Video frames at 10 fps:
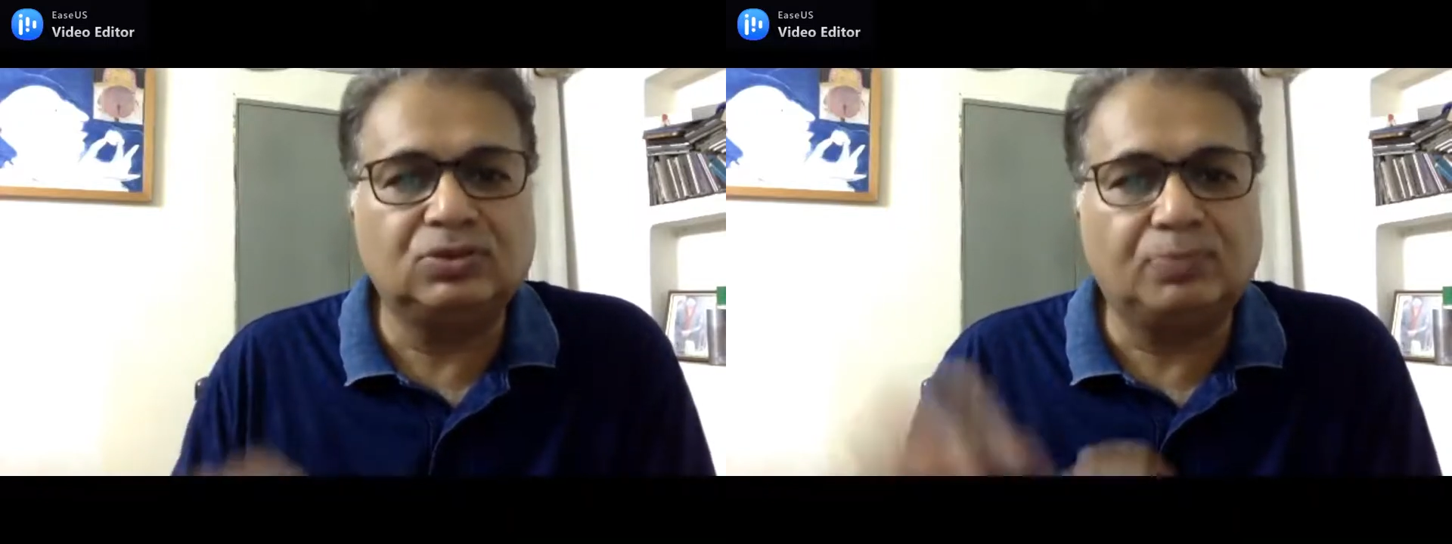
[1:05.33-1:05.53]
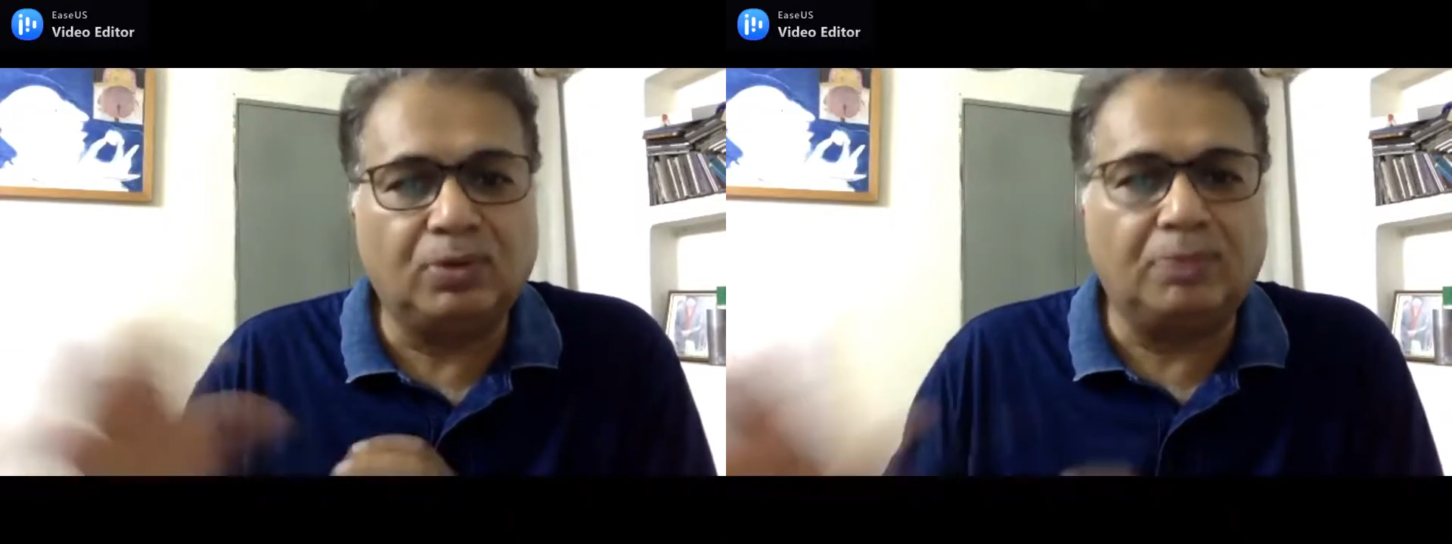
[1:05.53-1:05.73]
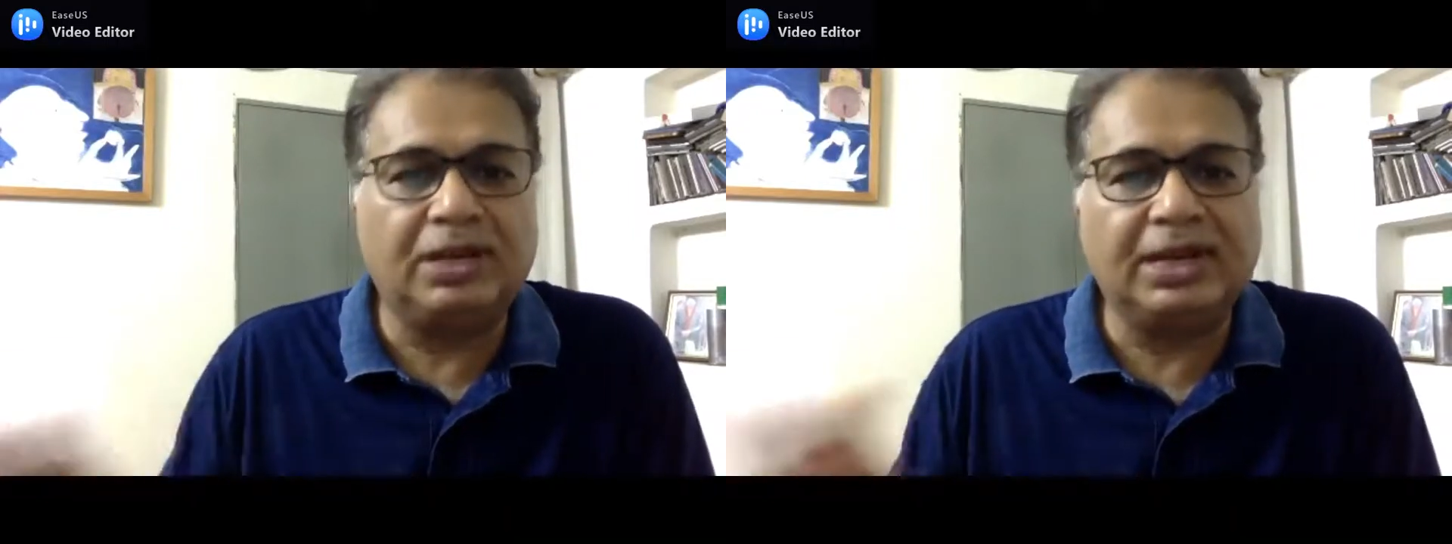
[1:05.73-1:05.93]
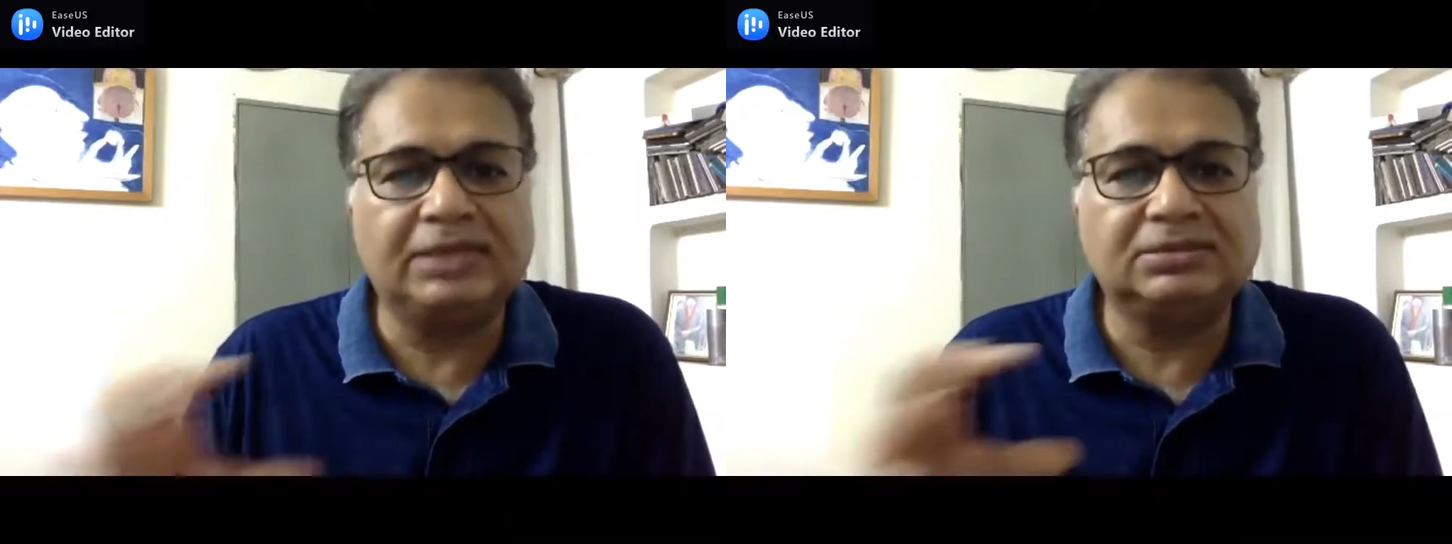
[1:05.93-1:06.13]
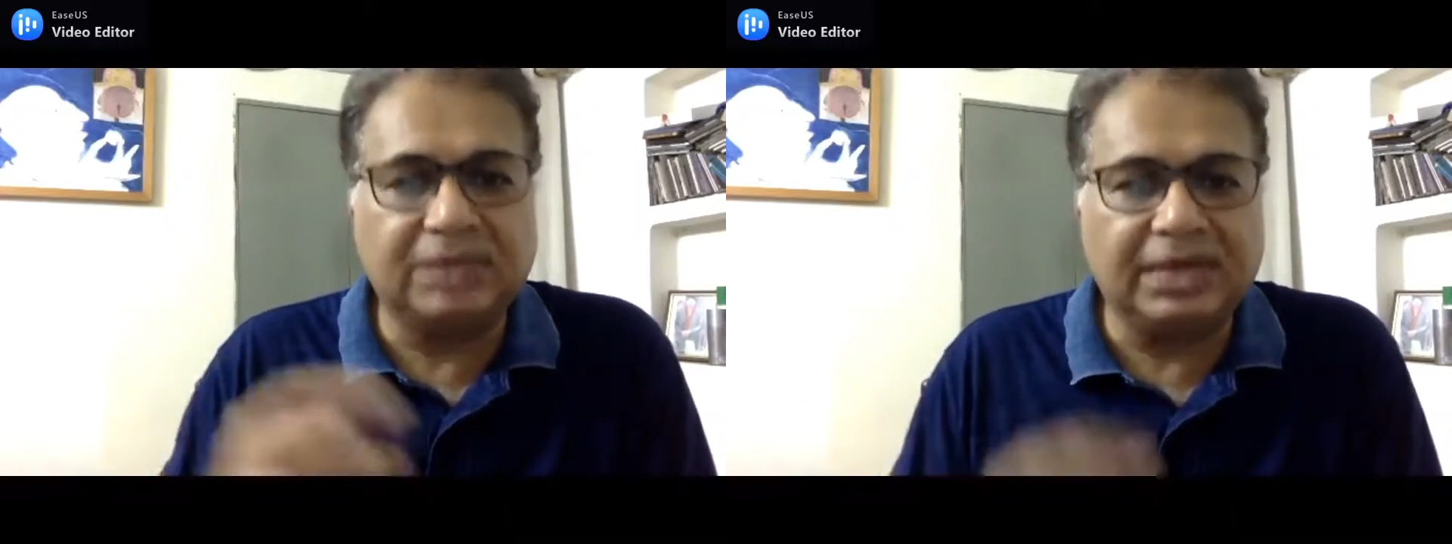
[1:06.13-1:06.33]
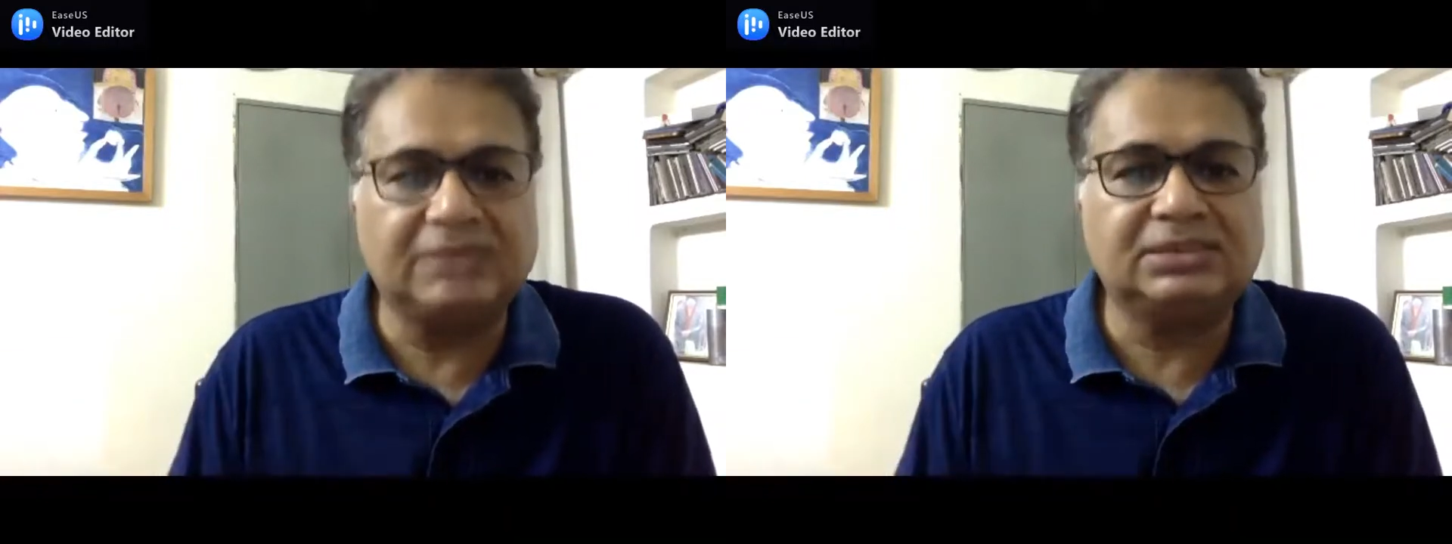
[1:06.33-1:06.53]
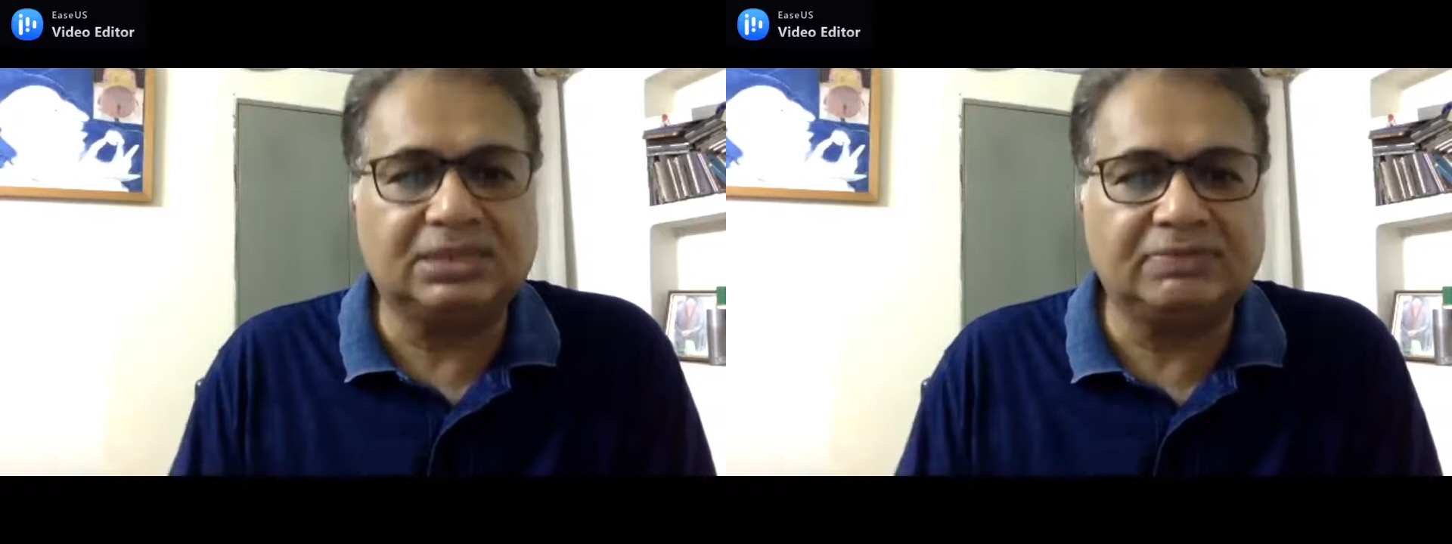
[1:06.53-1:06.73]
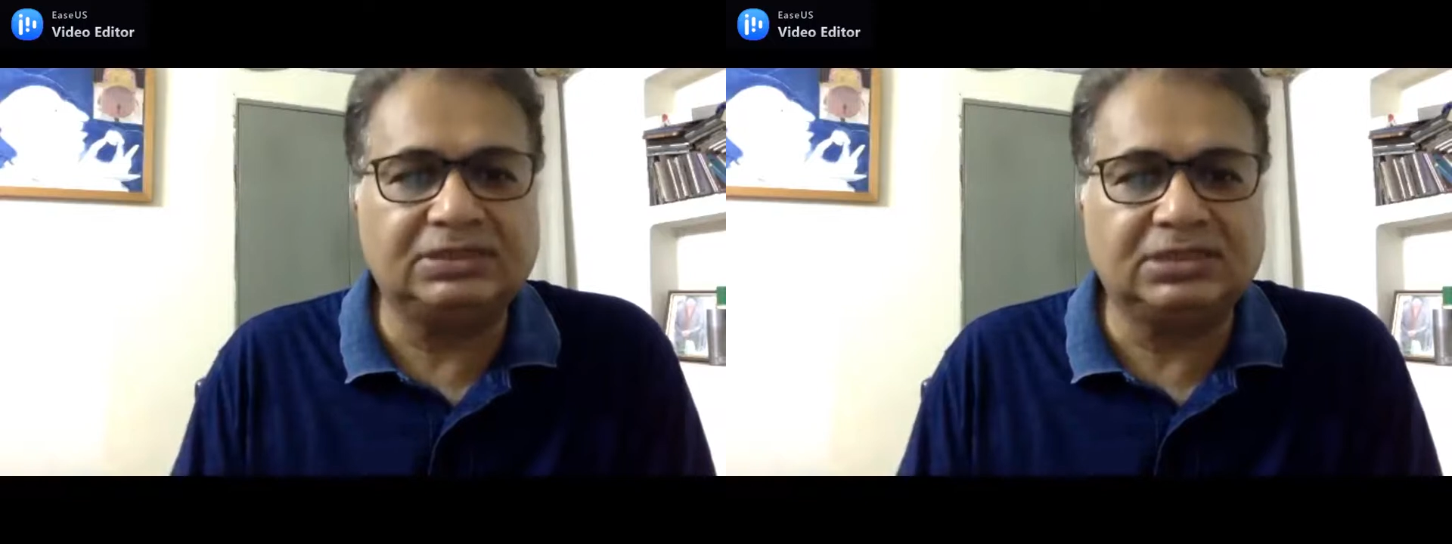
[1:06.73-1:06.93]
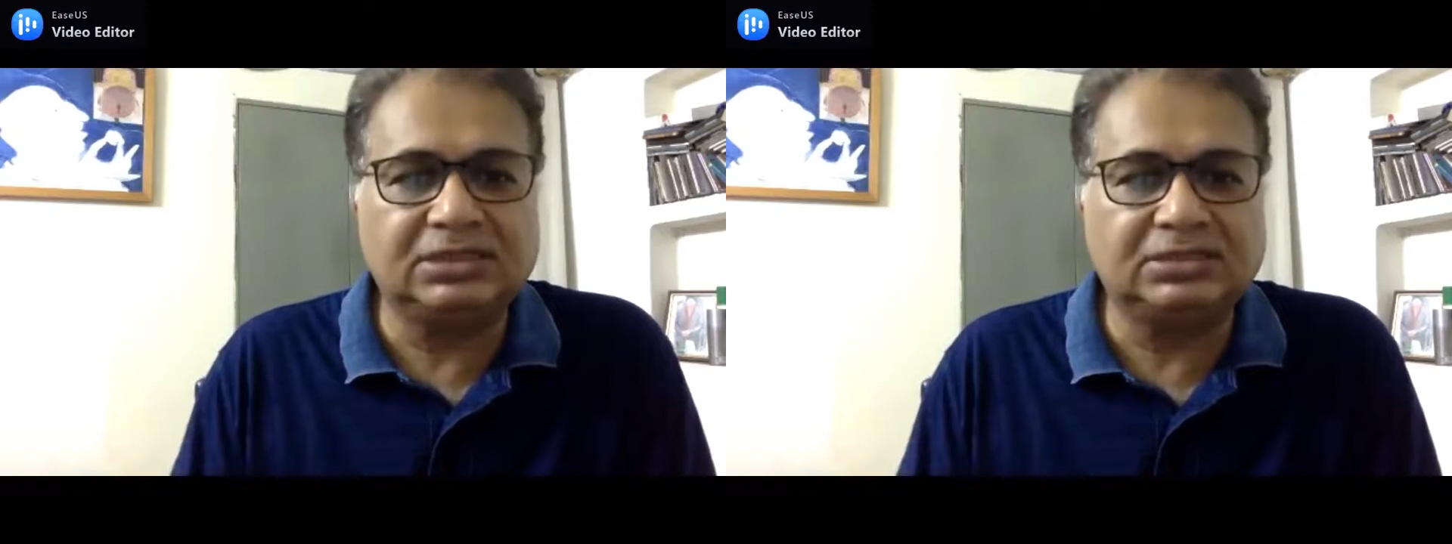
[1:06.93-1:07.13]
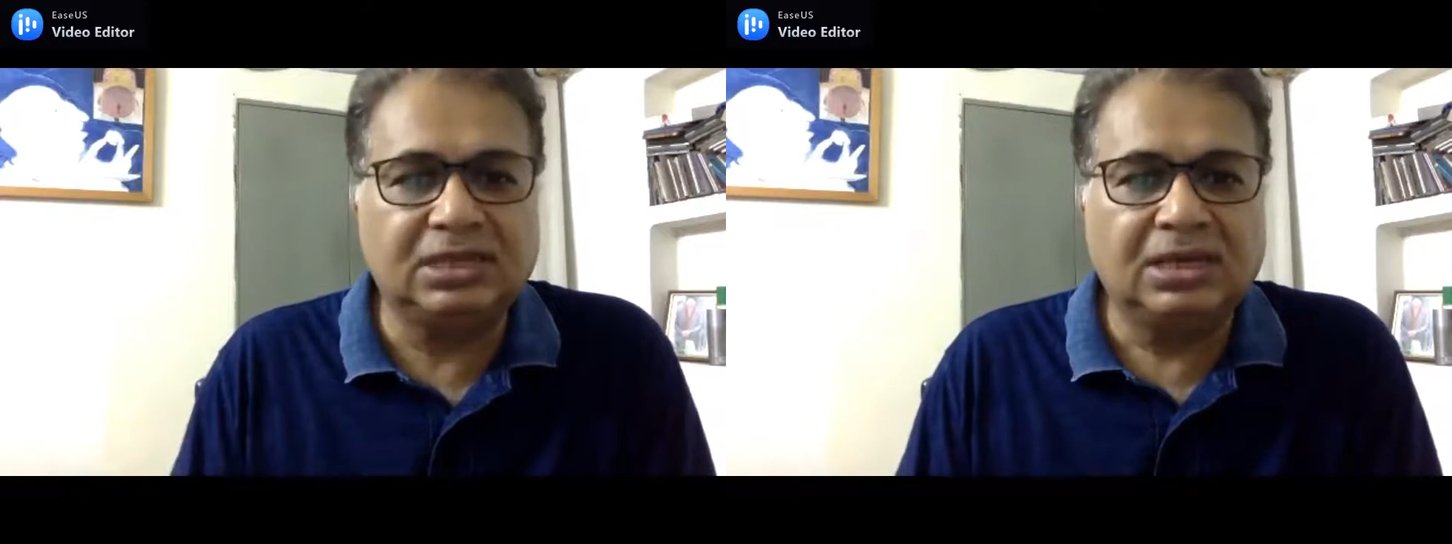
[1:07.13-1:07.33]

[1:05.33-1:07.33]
popularize their services